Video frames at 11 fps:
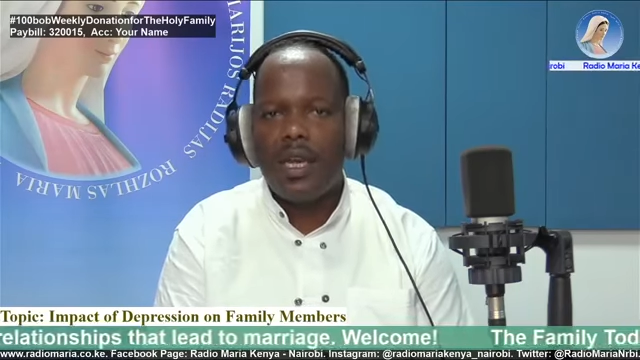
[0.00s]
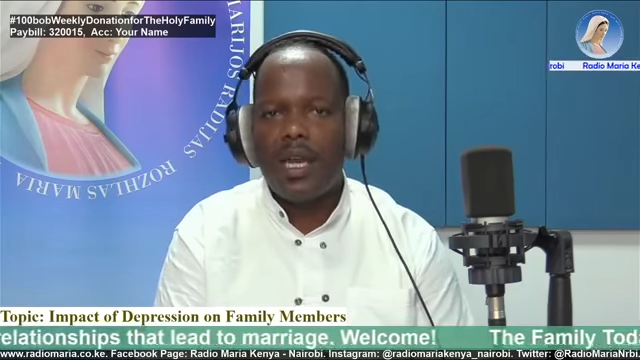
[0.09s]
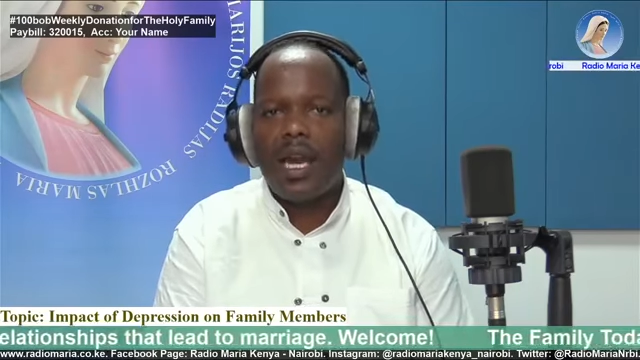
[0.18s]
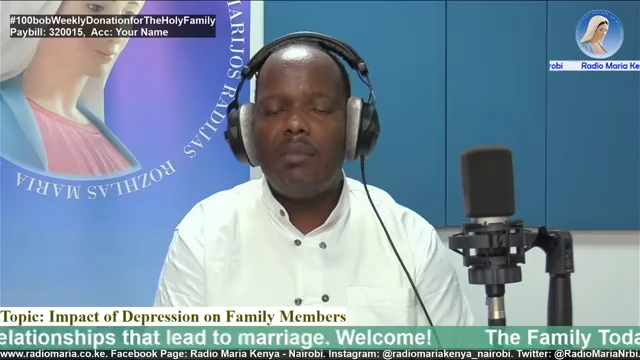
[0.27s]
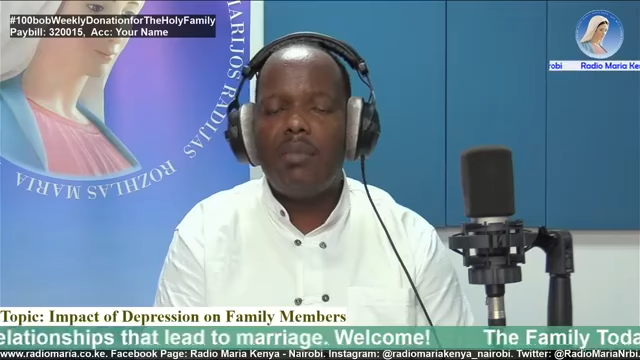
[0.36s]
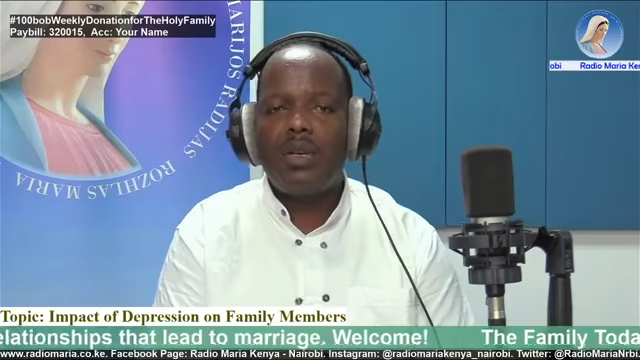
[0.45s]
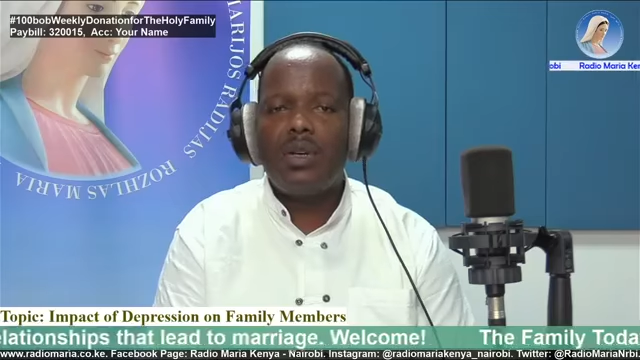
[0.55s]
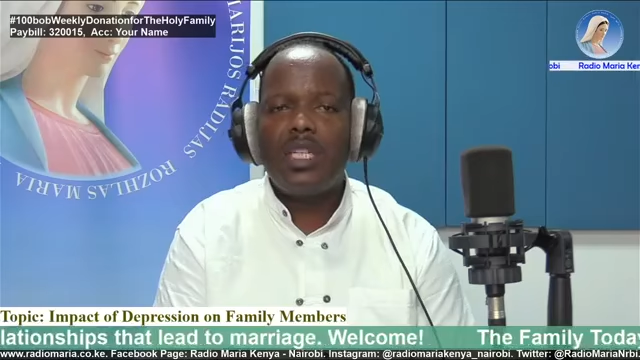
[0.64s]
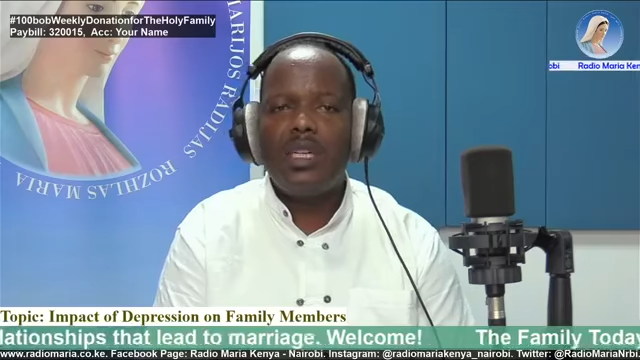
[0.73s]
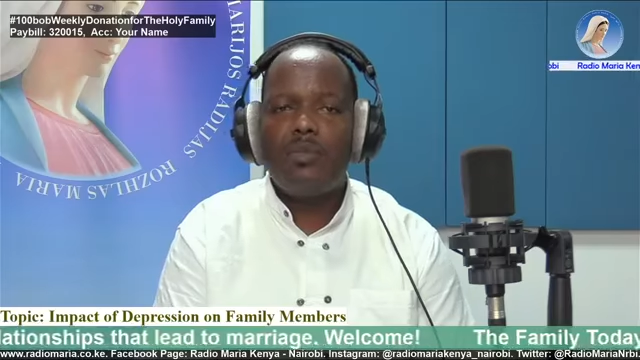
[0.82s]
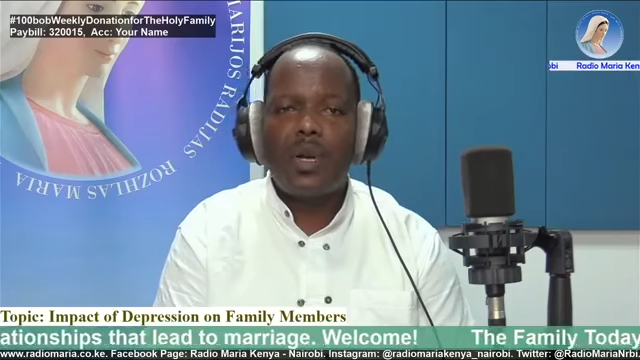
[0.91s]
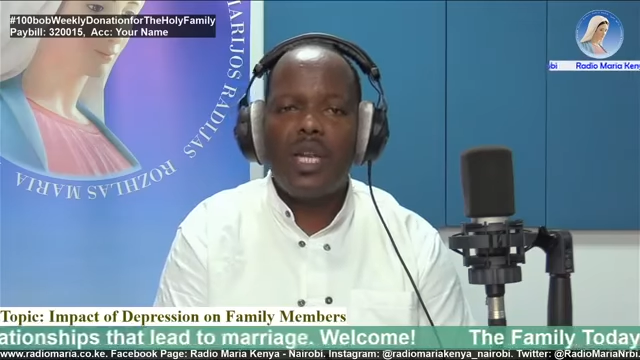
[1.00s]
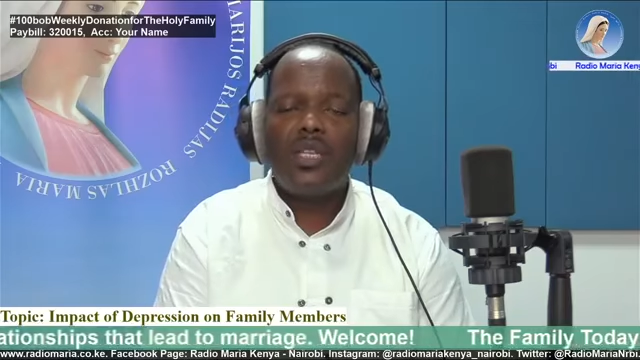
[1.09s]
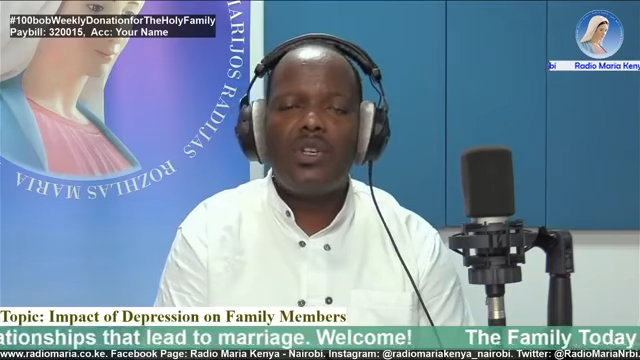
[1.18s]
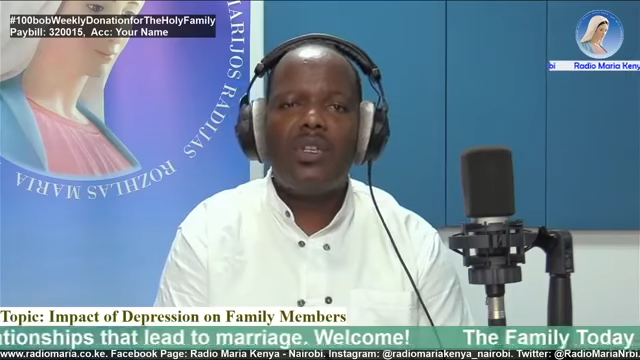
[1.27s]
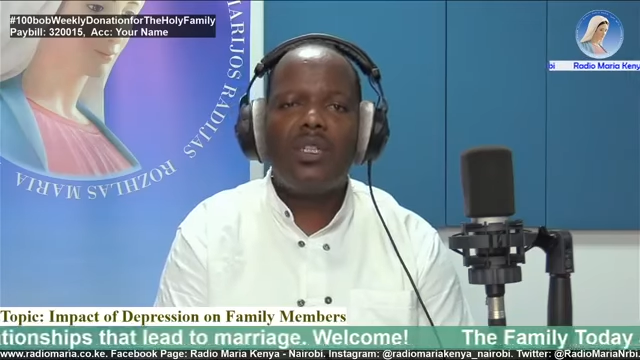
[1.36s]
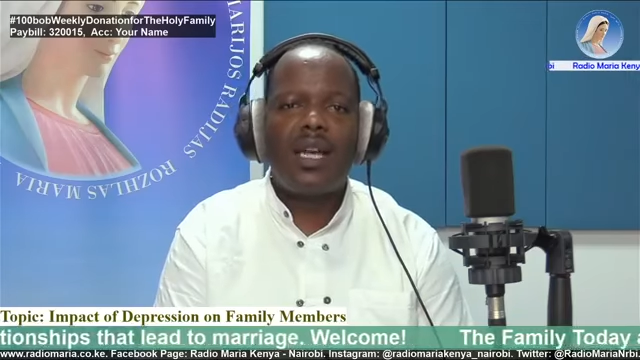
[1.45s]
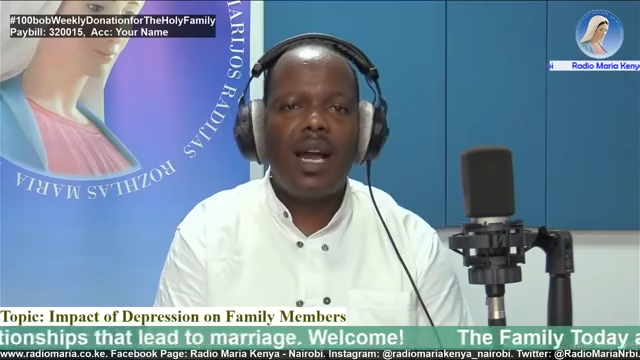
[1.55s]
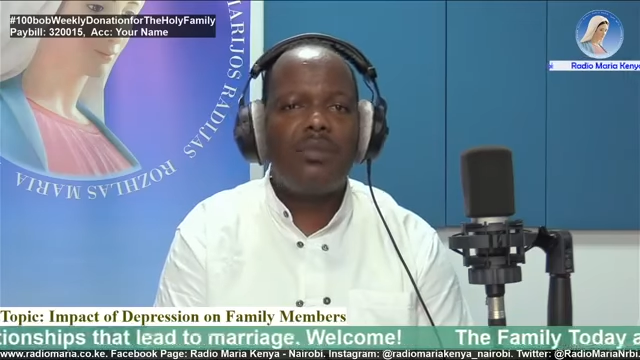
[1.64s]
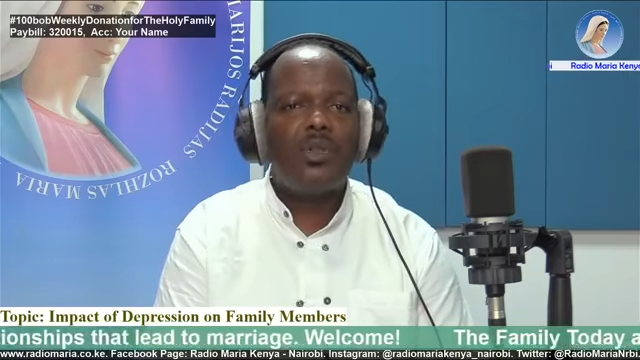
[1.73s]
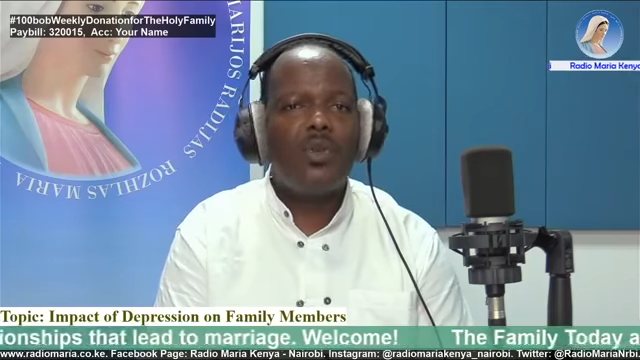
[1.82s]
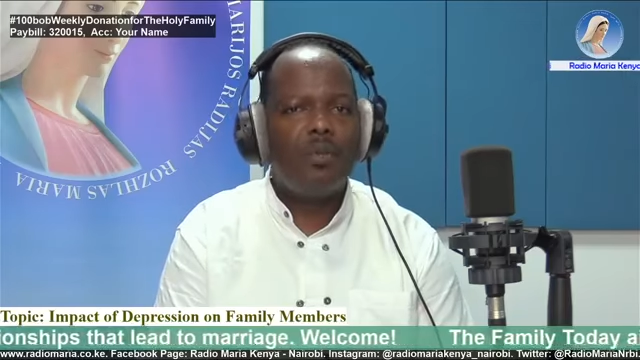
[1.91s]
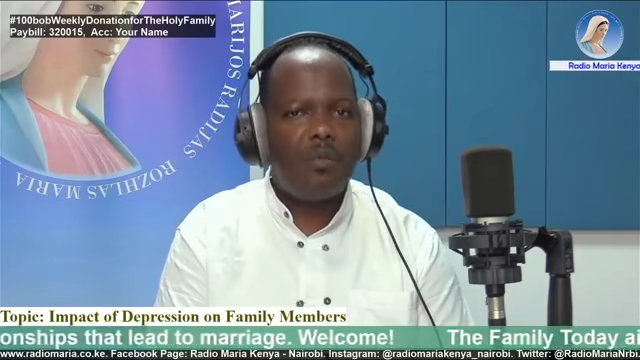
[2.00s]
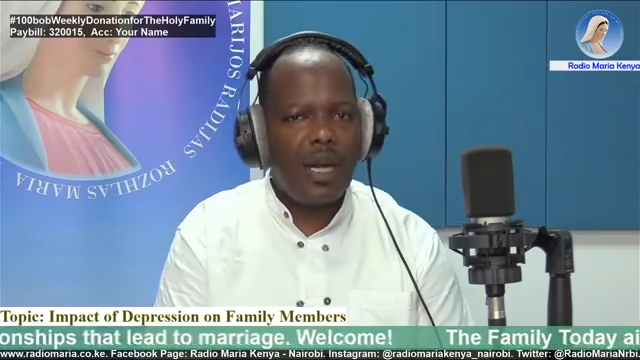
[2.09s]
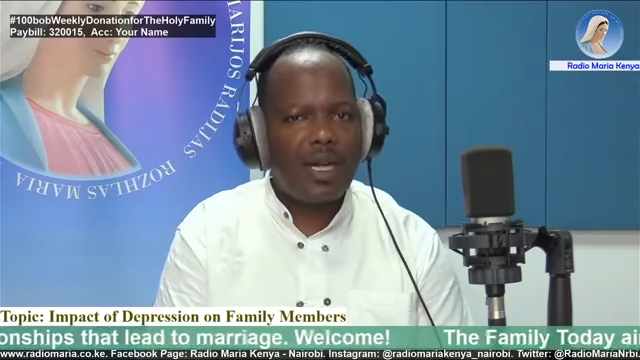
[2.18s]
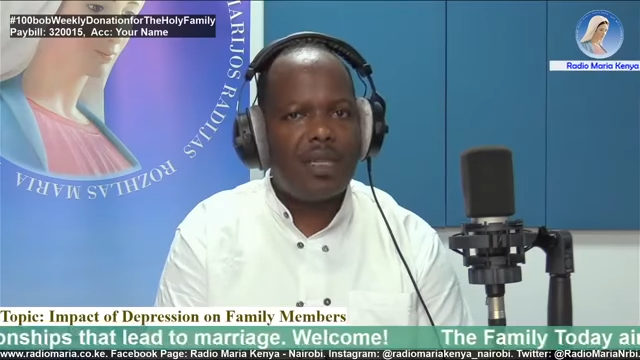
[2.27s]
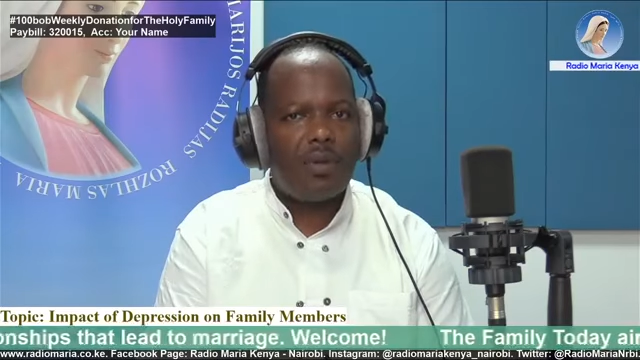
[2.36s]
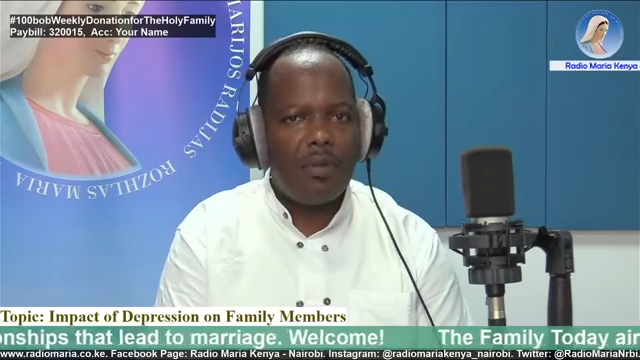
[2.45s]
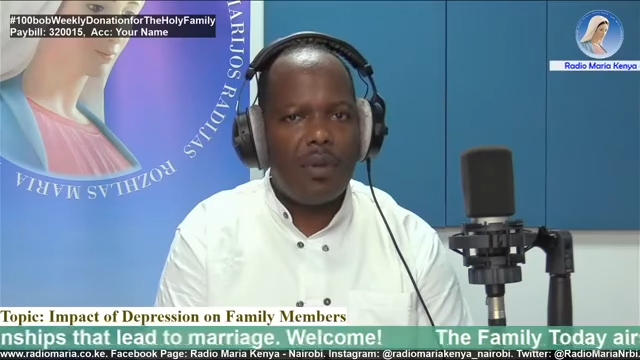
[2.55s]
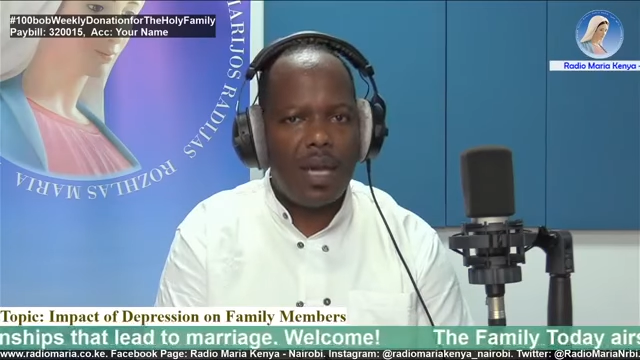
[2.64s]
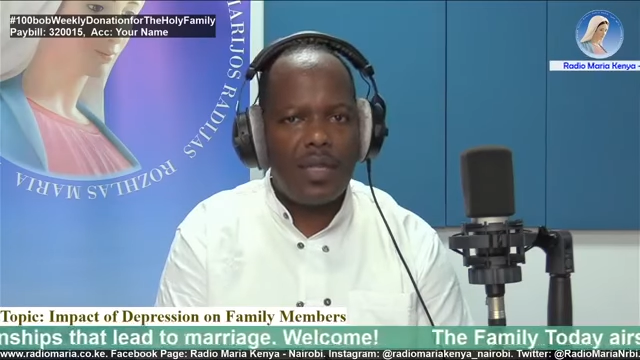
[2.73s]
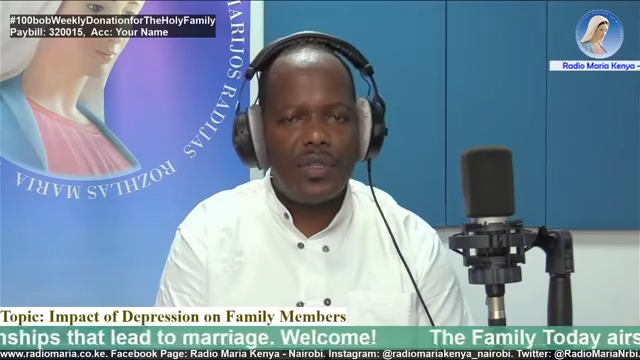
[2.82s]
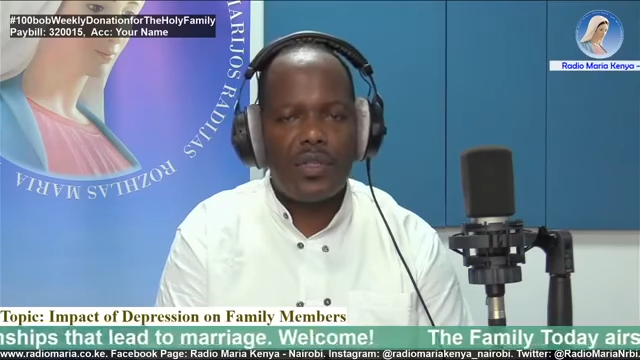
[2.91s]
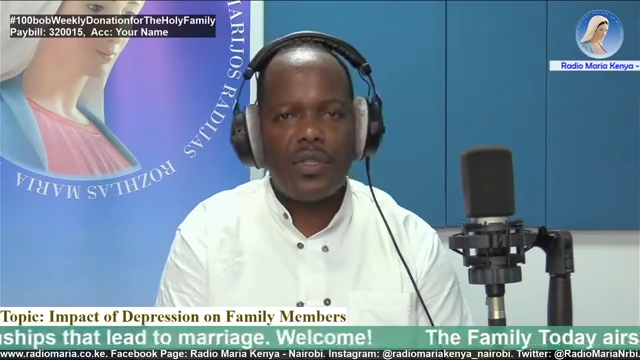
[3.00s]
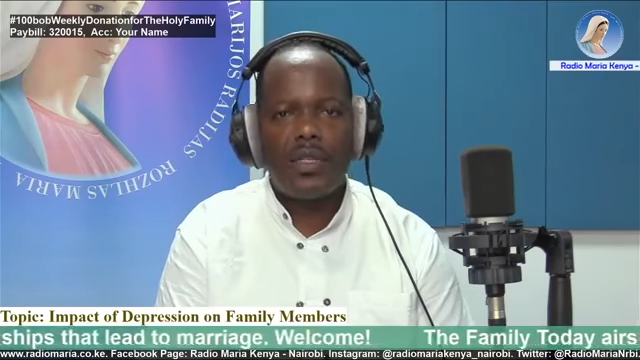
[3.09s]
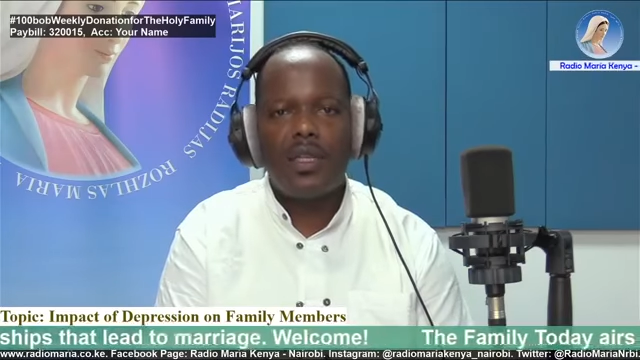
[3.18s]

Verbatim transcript: And because depression comes to impact our minds,